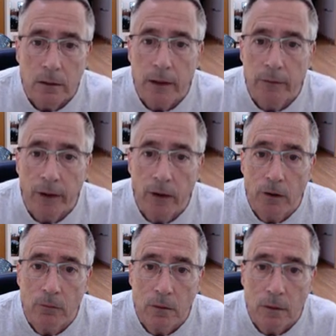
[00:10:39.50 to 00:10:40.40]
There we
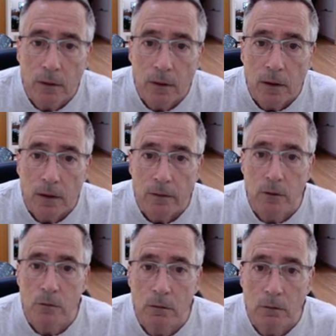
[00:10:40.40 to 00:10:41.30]
go.
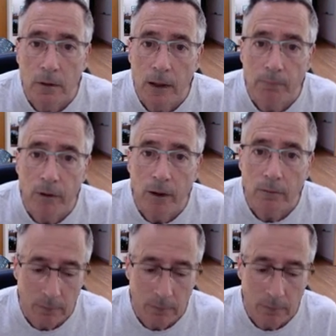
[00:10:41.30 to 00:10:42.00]
So, no.